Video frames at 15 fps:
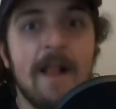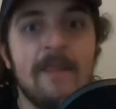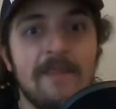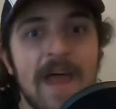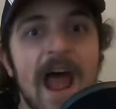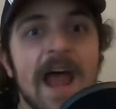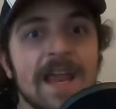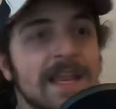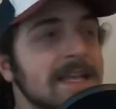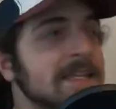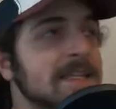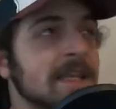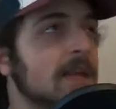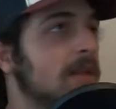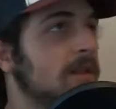That
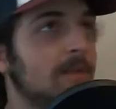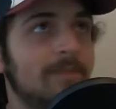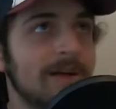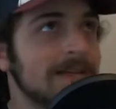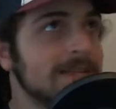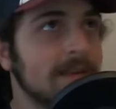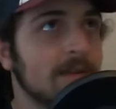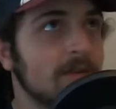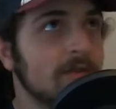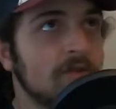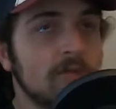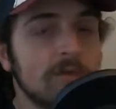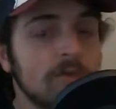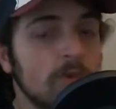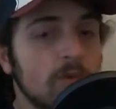is the best thing to
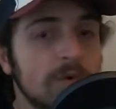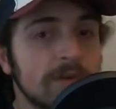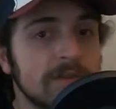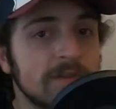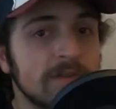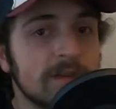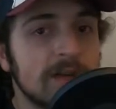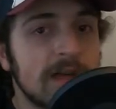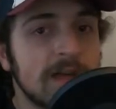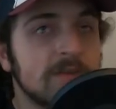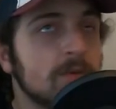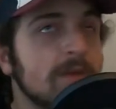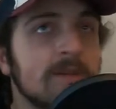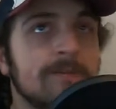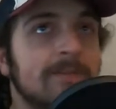do in the woods. It's one
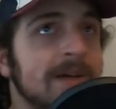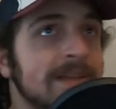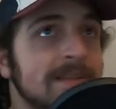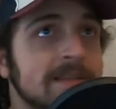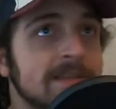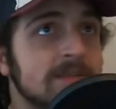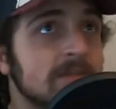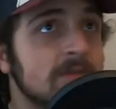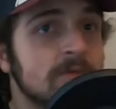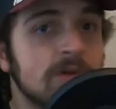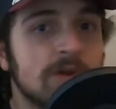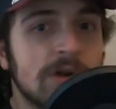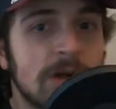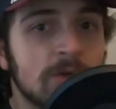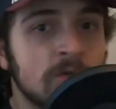of the best things to do when
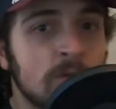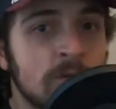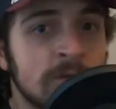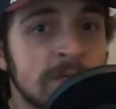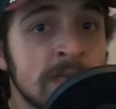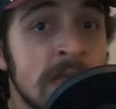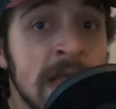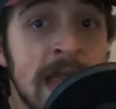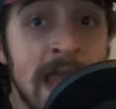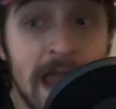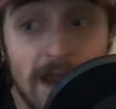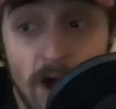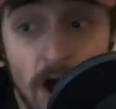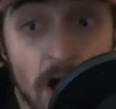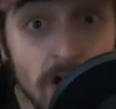you're outdoors. And
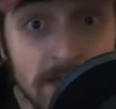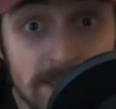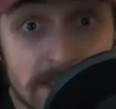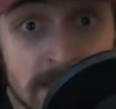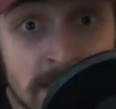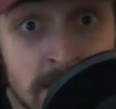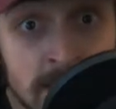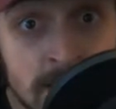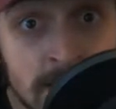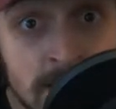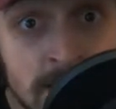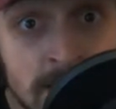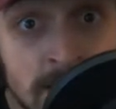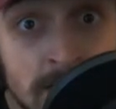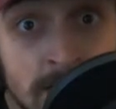honestly,
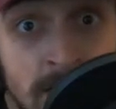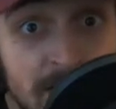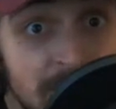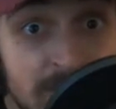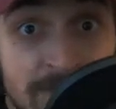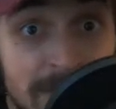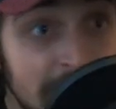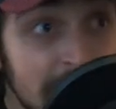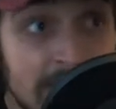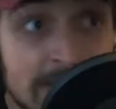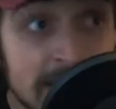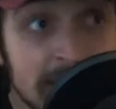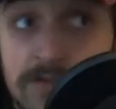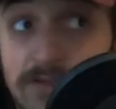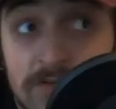it's one of my favorite
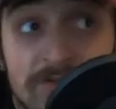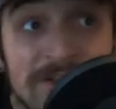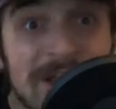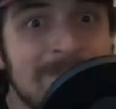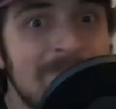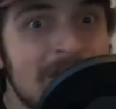things to do when I'm